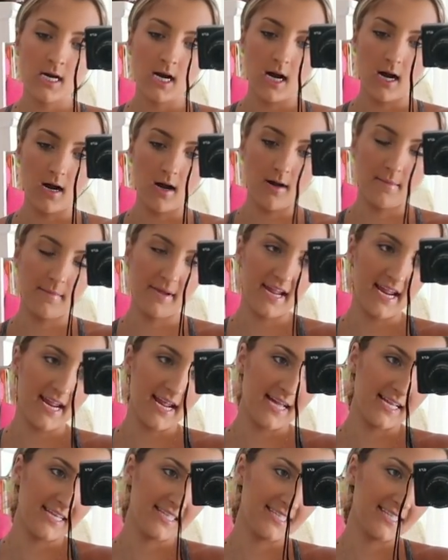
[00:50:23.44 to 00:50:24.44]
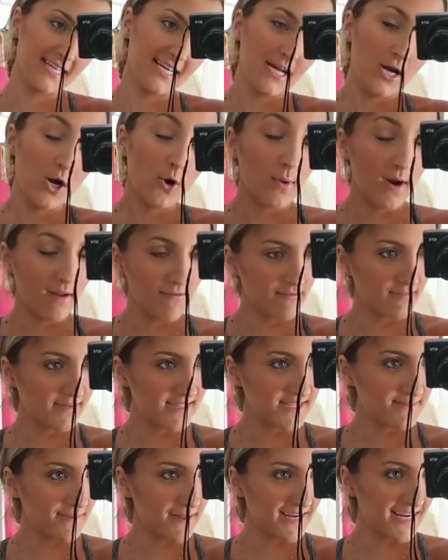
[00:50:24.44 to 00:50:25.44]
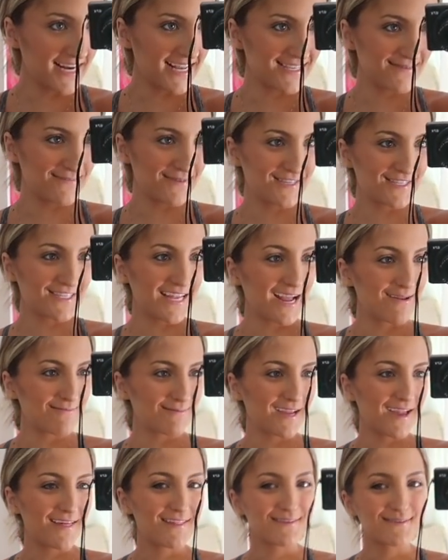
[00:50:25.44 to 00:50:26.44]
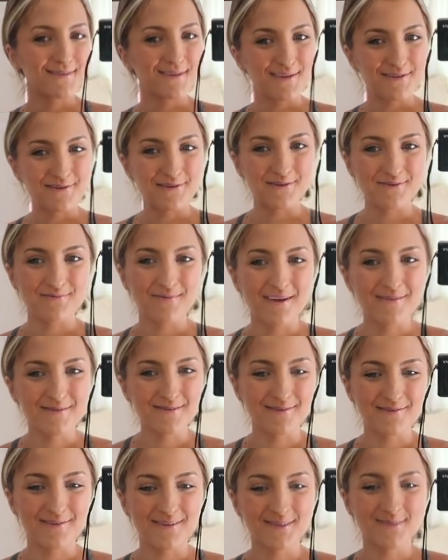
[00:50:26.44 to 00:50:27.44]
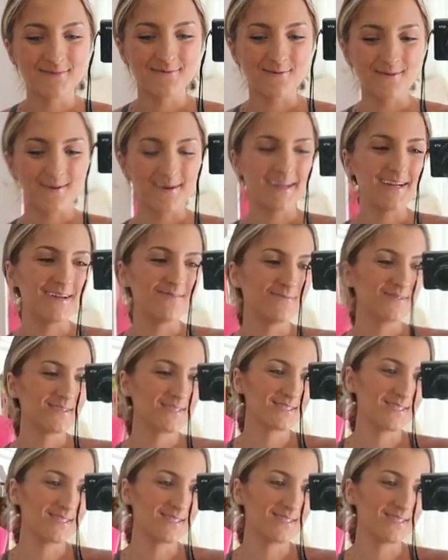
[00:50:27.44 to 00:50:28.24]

and we haven't been spending as much time together, so I told him I would do this for him.